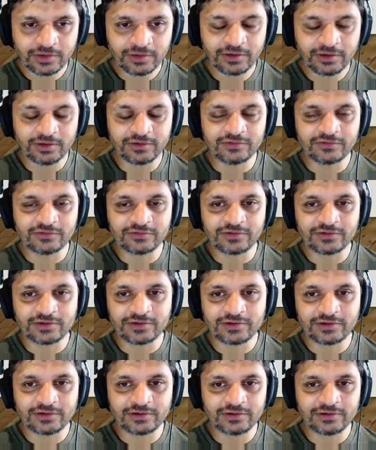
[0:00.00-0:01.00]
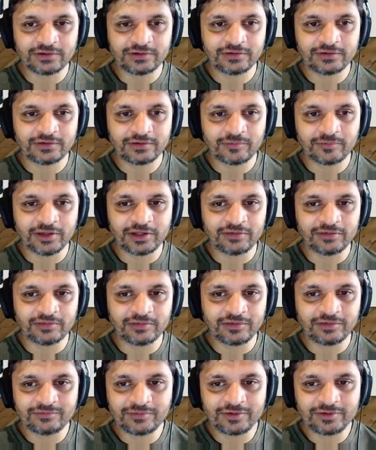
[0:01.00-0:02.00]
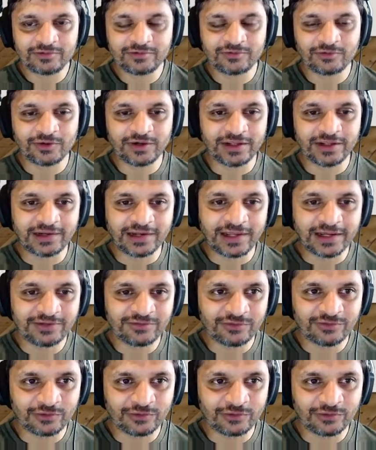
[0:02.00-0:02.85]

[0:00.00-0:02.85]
is I mean, it's already aligned,